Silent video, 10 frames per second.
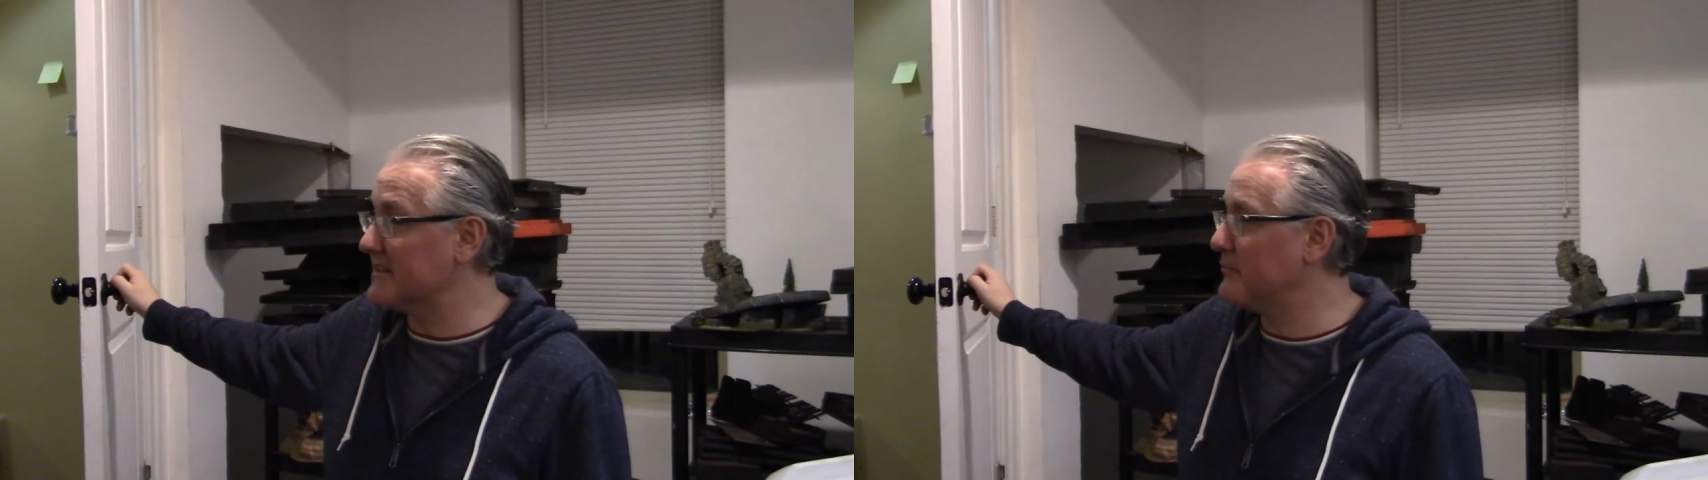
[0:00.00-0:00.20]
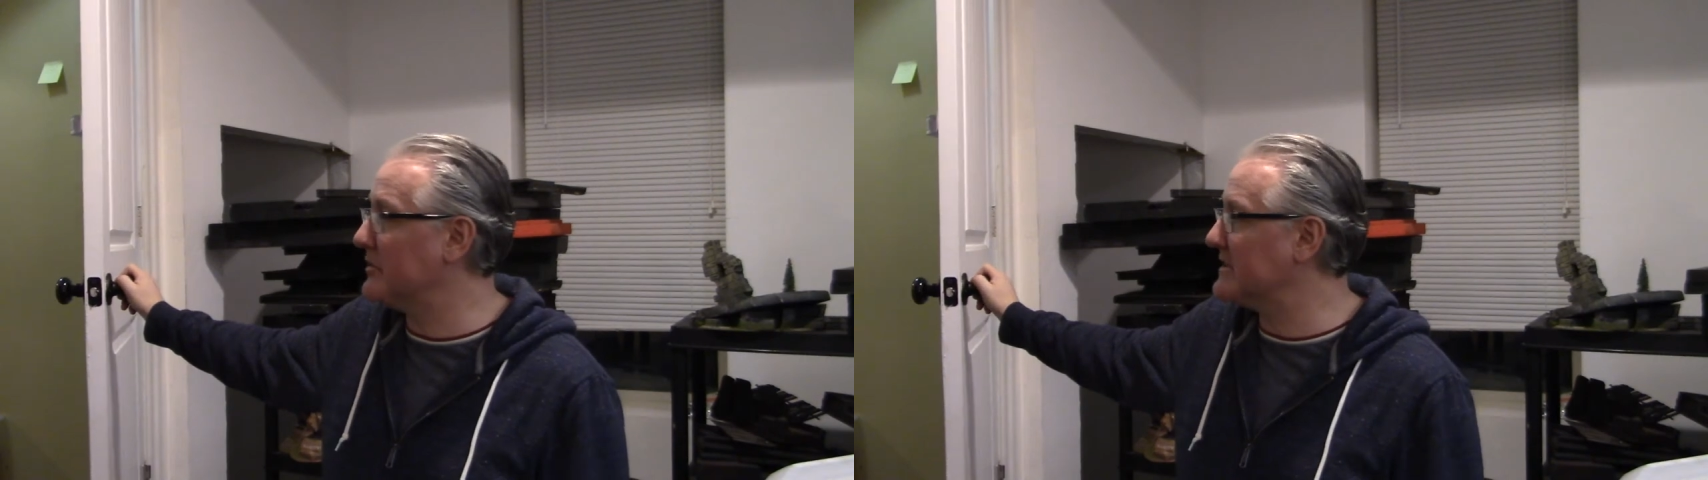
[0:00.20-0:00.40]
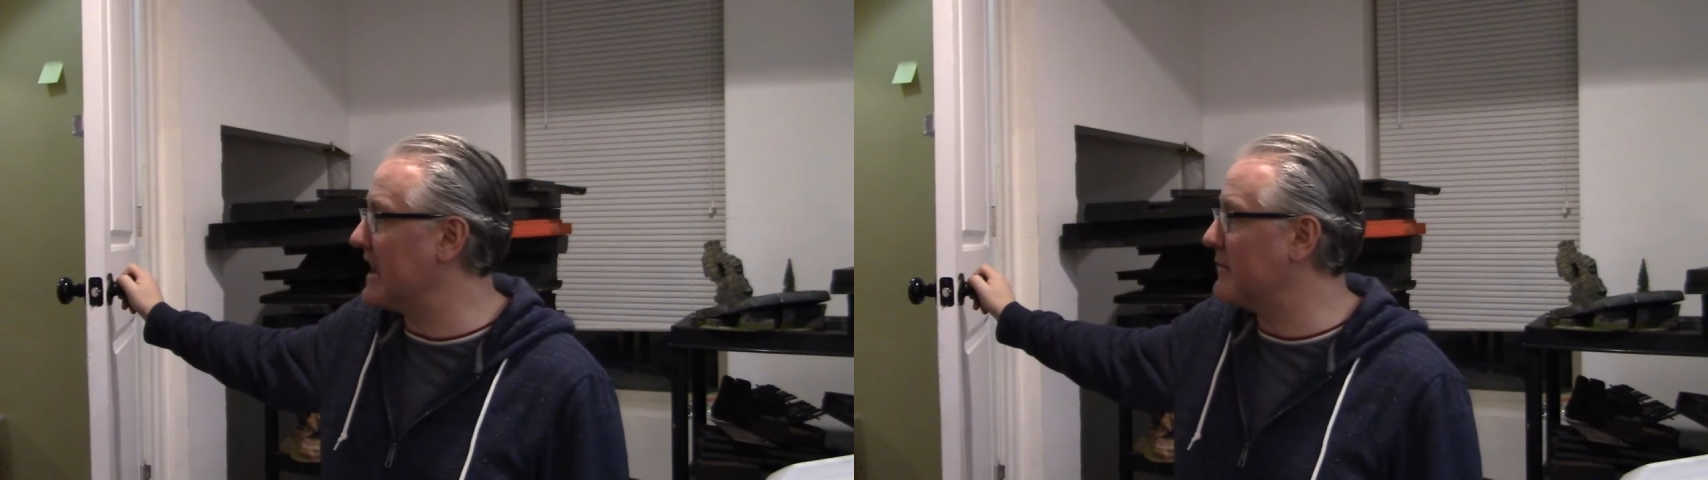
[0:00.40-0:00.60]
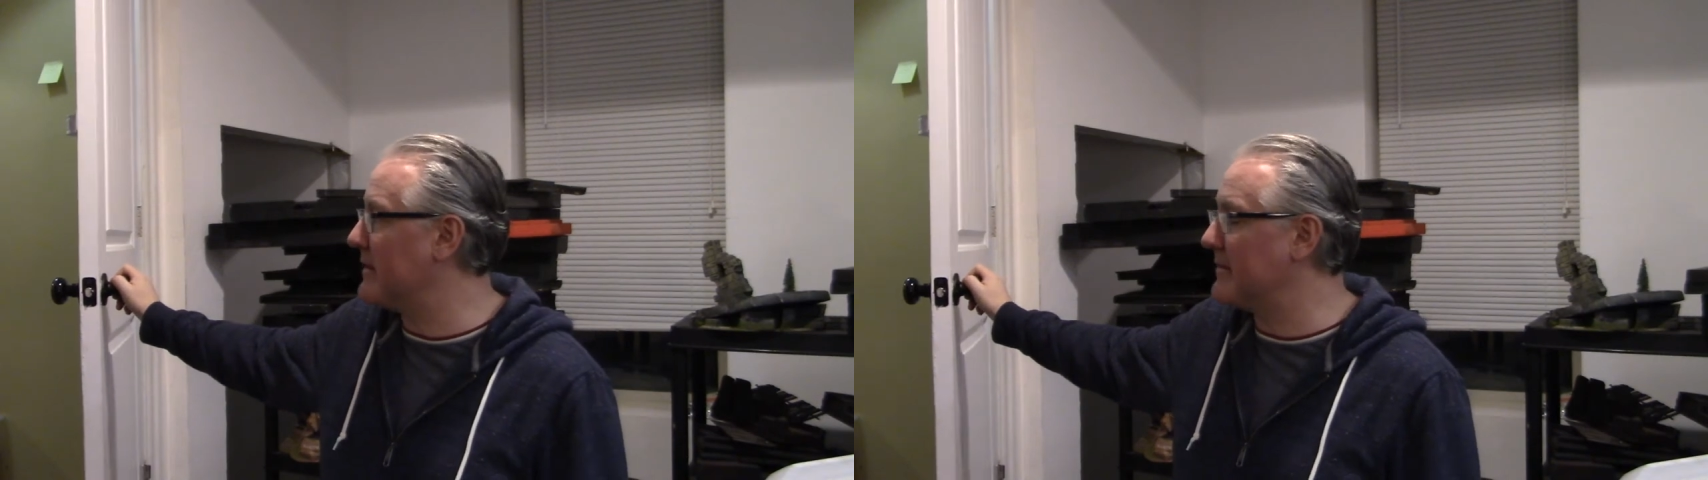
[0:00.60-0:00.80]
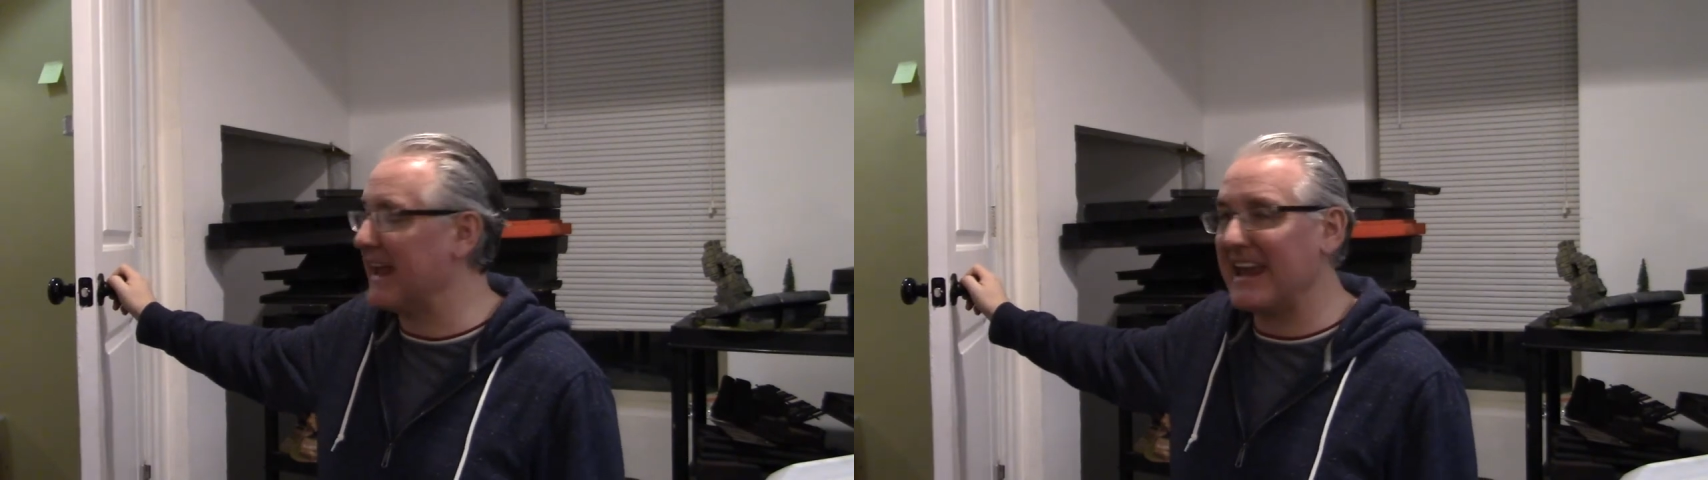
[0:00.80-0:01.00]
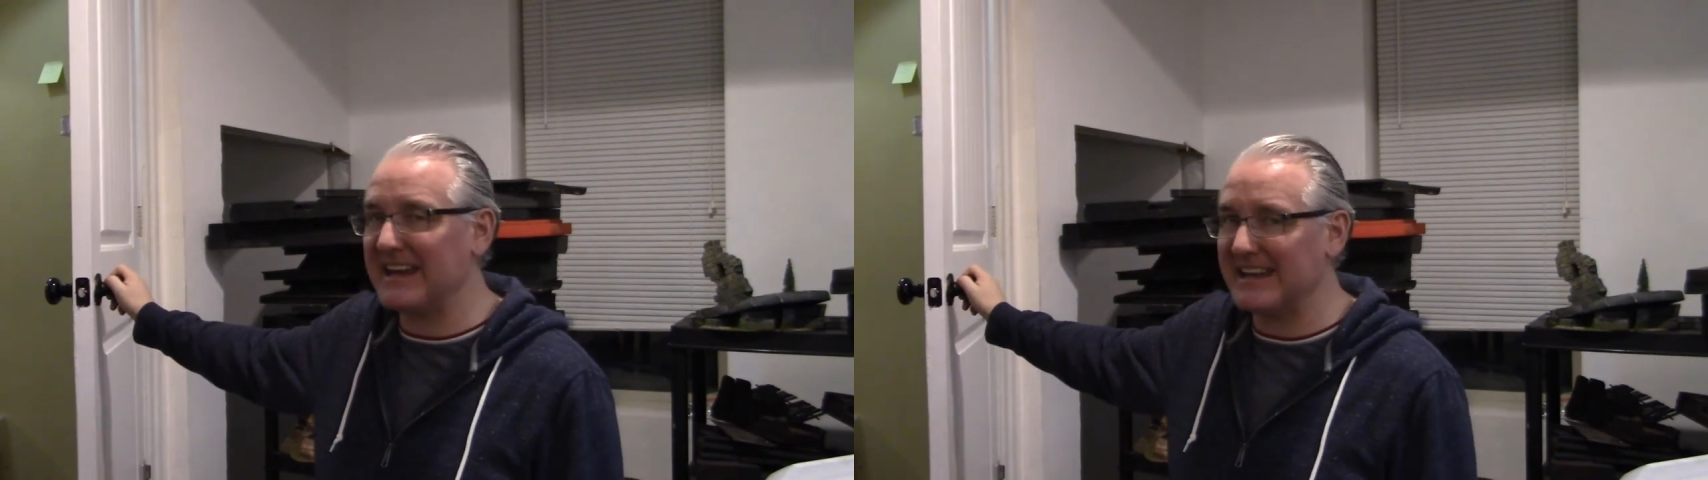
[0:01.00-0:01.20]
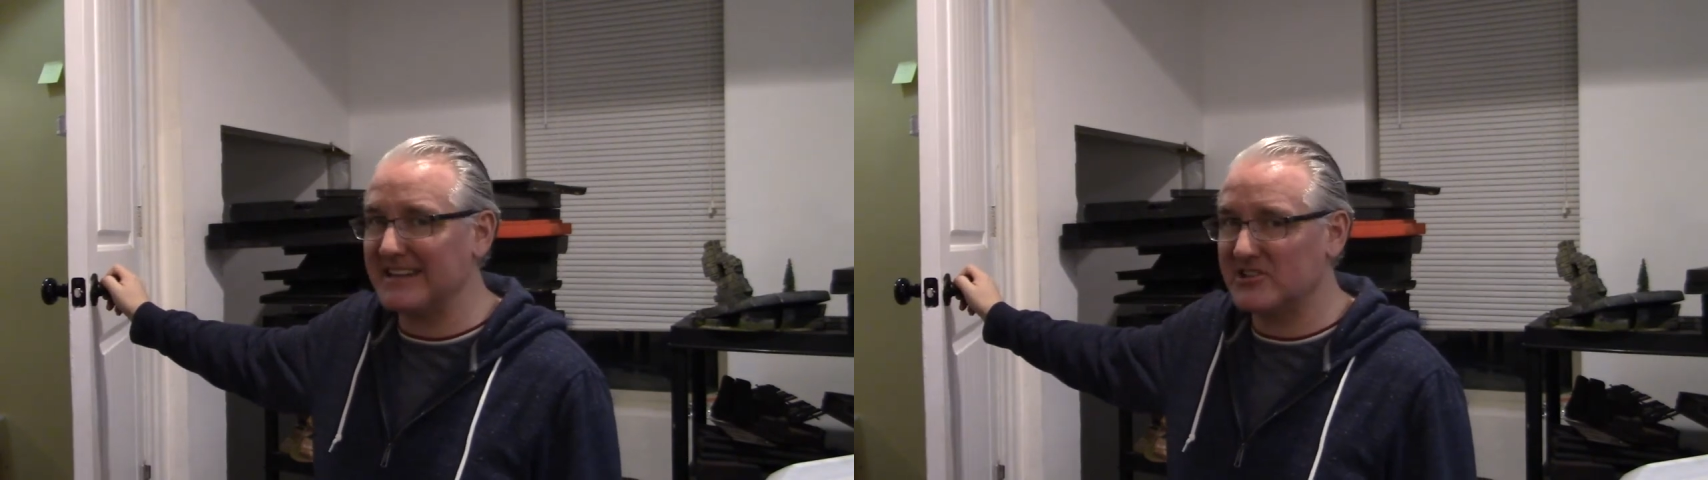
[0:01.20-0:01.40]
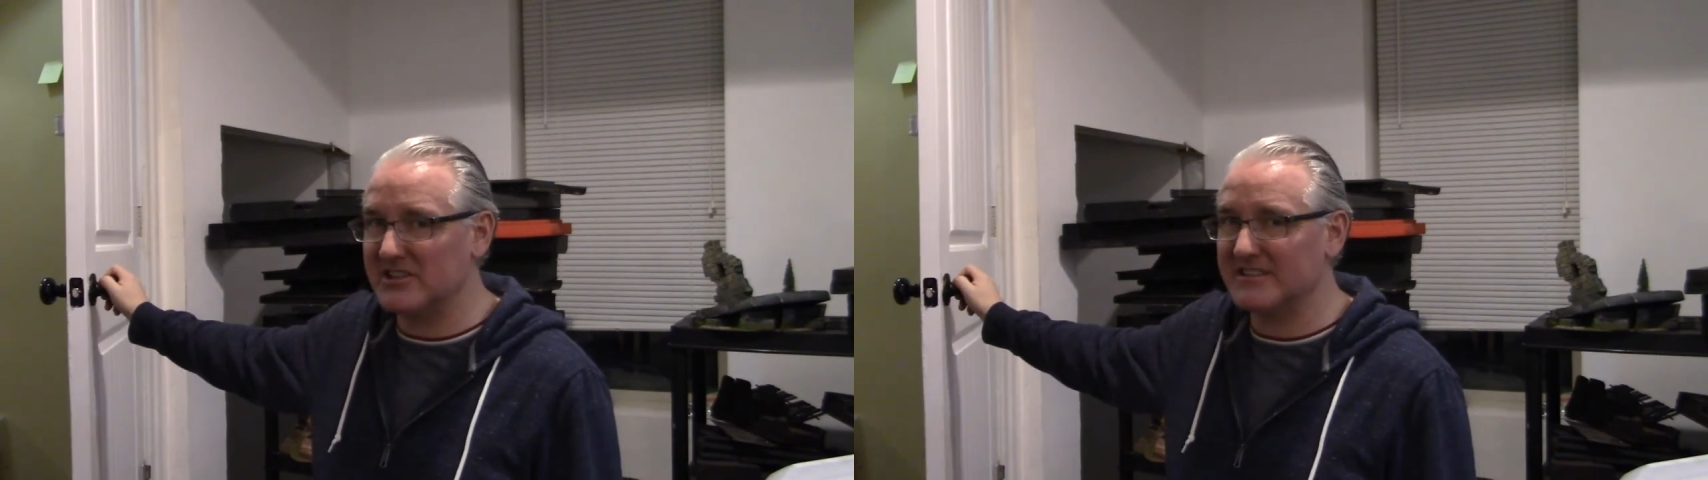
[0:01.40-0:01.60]
It put down maybe eight
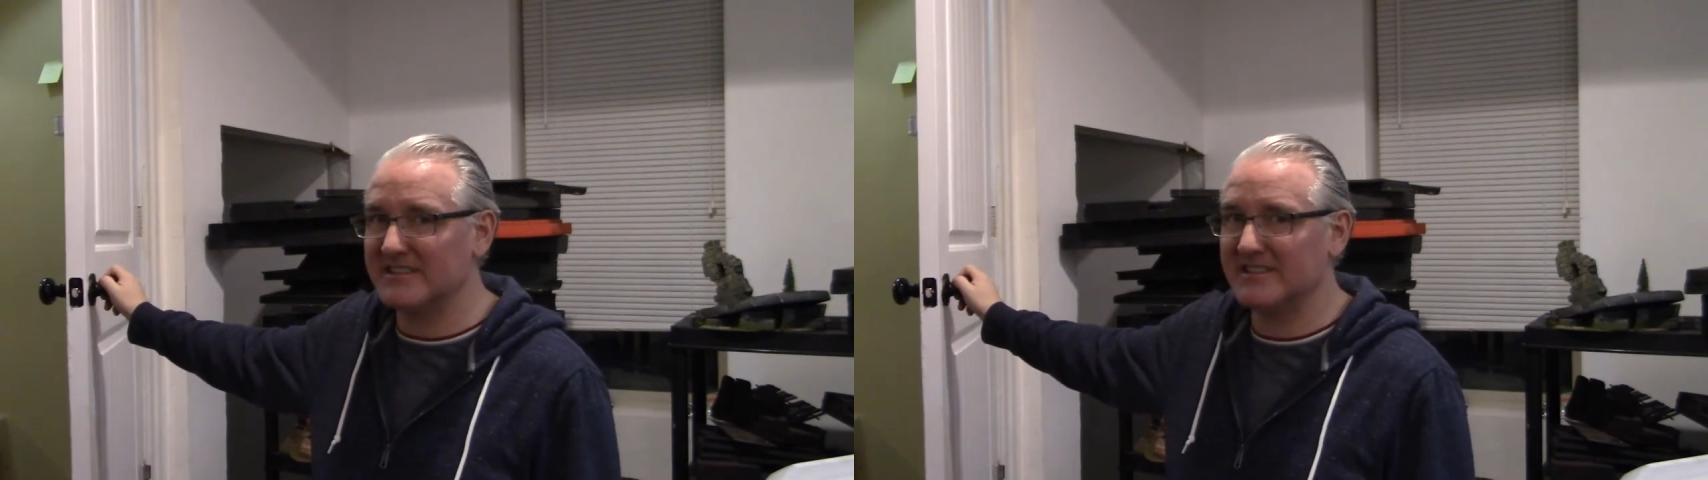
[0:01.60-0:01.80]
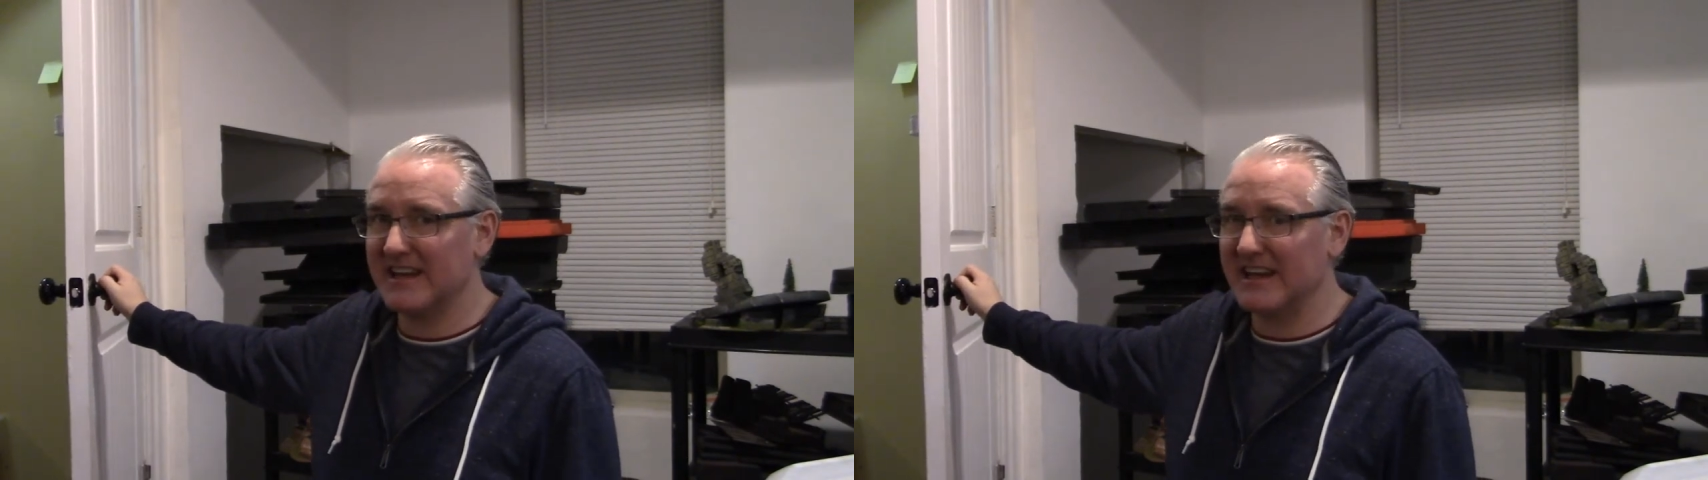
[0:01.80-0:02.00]
inches,